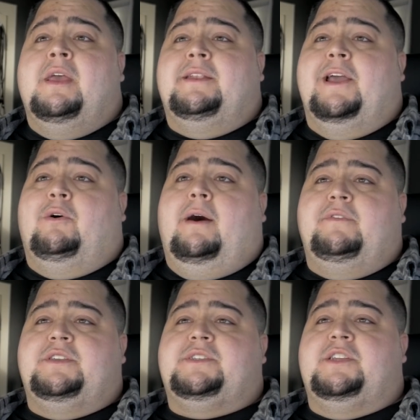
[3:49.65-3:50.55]
Now,
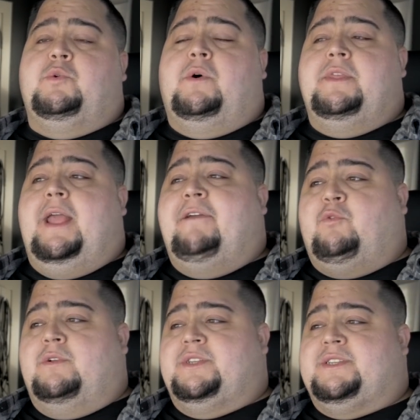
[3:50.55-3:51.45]
obviously, the one that
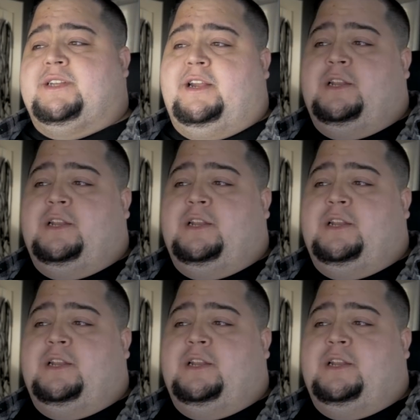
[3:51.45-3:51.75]
everyone's excited